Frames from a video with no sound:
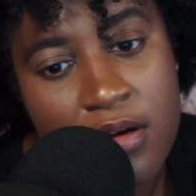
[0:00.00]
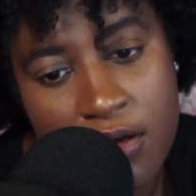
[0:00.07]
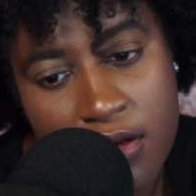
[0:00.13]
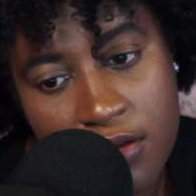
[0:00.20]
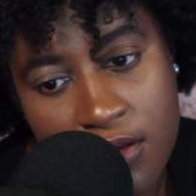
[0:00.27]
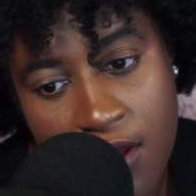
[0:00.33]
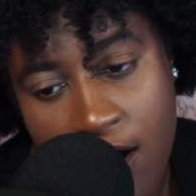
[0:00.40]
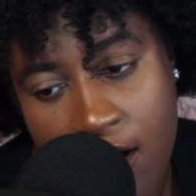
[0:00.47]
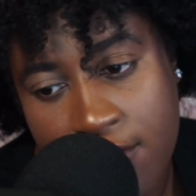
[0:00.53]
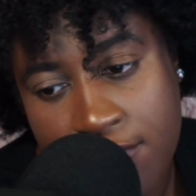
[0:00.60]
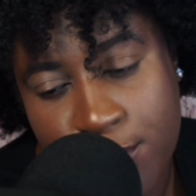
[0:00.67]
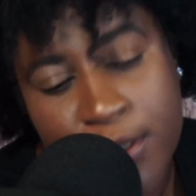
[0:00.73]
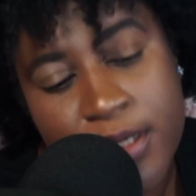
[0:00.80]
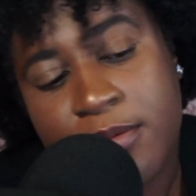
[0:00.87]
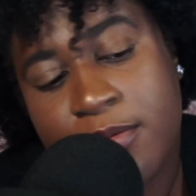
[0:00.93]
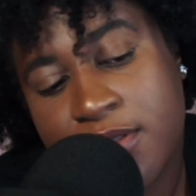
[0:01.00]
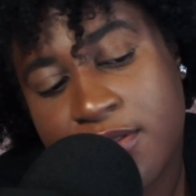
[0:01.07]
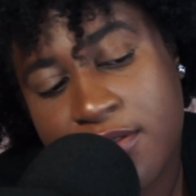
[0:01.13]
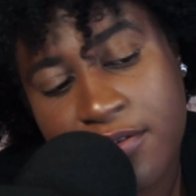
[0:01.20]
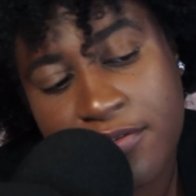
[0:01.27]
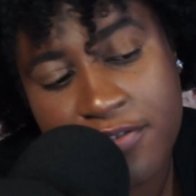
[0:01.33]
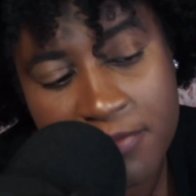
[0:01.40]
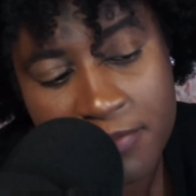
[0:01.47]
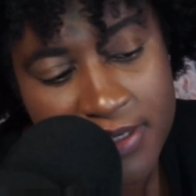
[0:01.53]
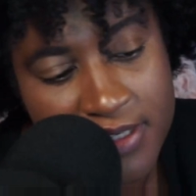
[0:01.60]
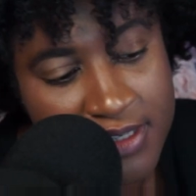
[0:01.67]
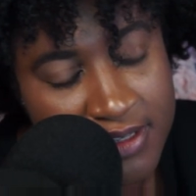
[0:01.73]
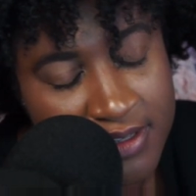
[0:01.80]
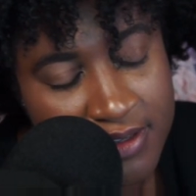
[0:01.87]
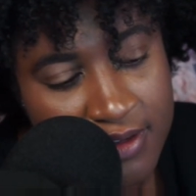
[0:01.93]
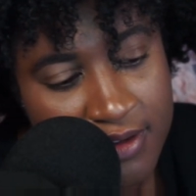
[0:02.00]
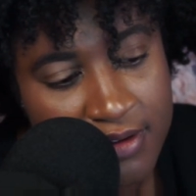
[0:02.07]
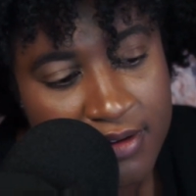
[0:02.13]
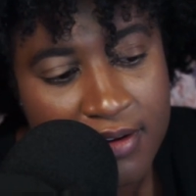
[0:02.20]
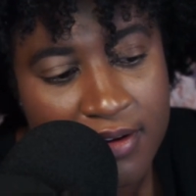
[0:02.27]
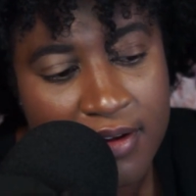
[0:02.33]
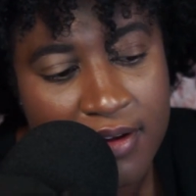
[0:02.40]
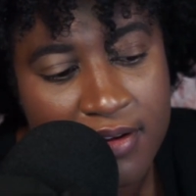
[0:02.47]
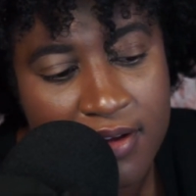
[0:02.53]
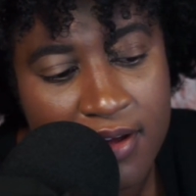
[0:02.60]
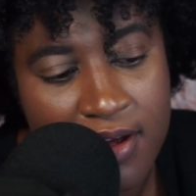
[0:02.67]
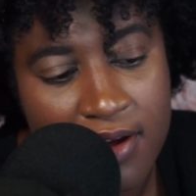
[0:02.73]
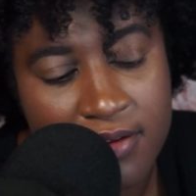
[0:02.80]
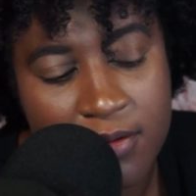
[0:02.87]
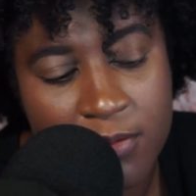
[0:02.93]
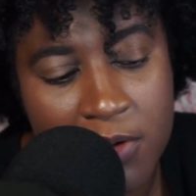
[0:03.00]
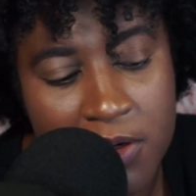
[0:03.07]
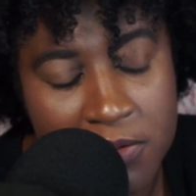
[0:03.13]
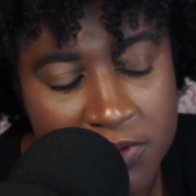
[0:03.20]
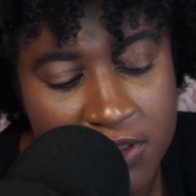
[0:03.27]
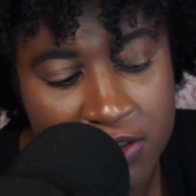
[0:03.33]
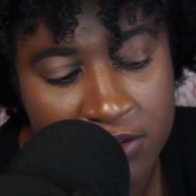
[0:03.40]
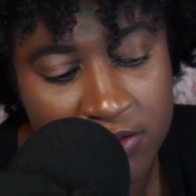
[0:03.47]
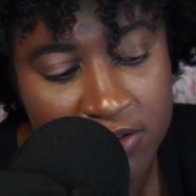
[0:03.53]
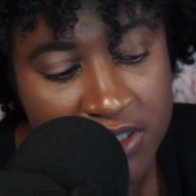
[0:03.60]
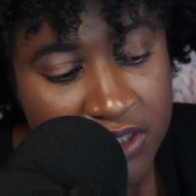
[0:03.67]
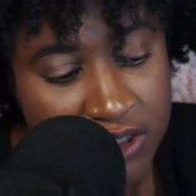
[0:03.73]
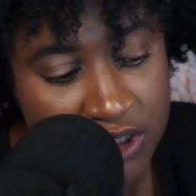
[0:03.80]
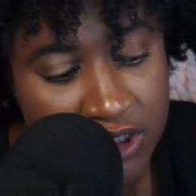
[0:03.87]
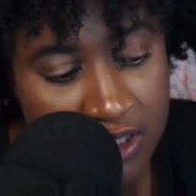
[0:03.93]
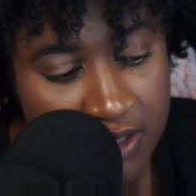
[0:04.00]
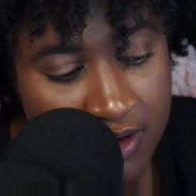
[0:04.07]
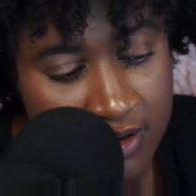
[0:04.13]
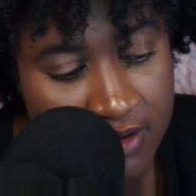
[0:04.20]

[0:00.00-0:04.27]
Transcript: love, but he was in it for money. And the one with the green shirt,